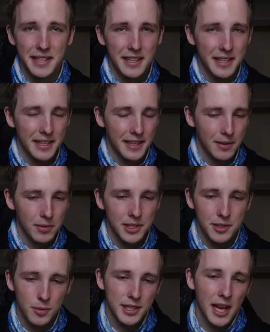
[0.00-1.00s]
Uh, it
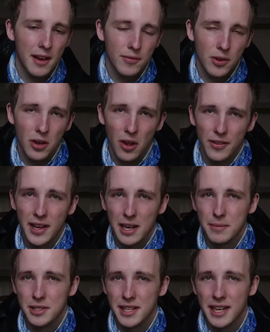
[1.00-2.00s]
wasn't supposed to have a lot of the
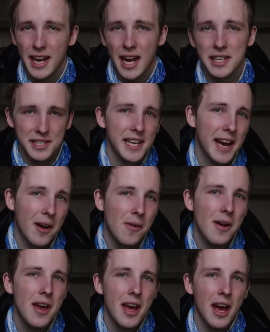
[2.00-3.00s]
elements that it has
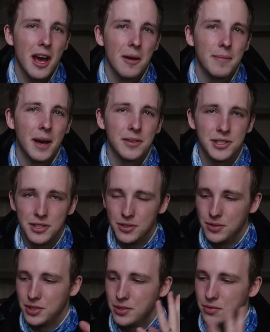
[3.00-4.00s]
now. Um, that was
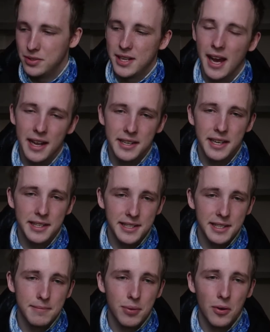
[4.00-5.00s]
due to
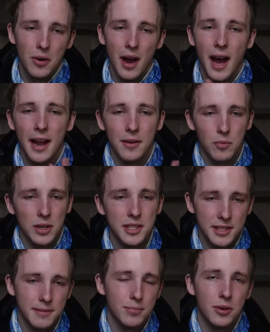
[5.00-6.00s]
Dan's input and
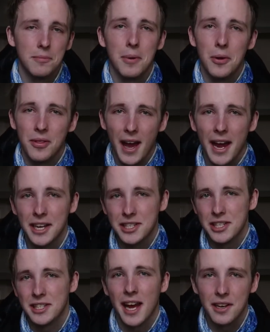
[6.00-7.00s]
Will's input, both
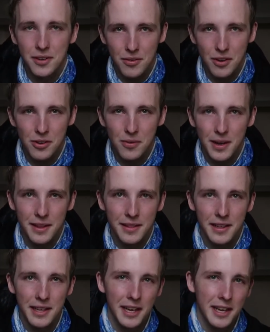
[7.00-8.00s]
actors and crew in
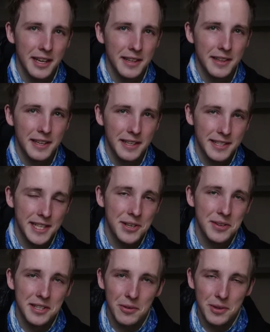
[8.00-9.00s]
the uh, in the
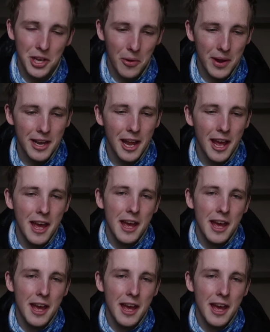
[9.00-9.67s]
series that we're doing.